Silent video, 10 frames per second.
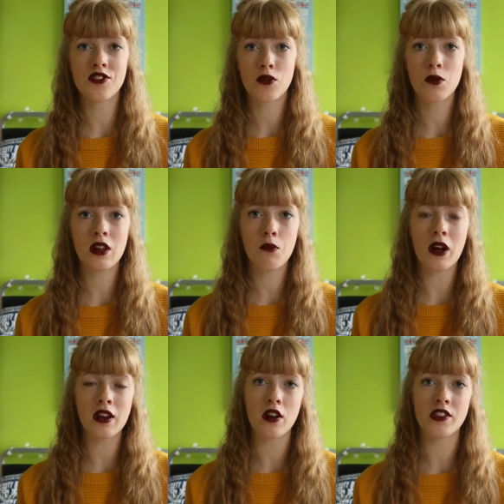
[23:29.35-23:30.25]
so we
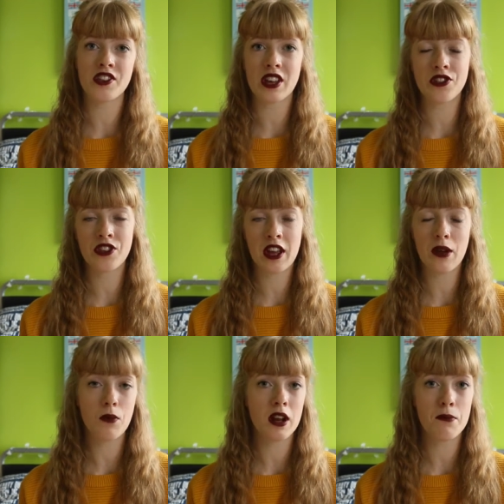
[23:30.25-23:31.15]
went on the Saturday
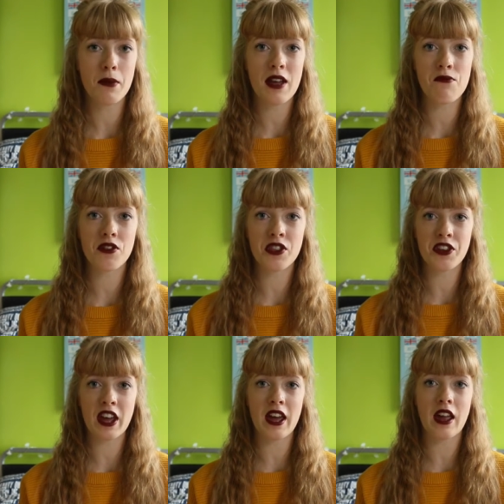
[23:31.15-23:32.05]
and went and met him for the
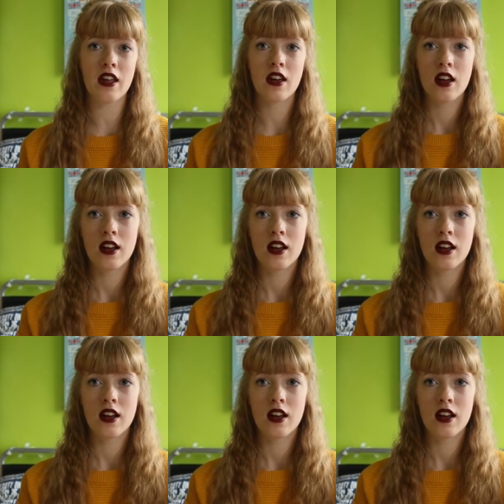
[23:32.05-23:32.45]
day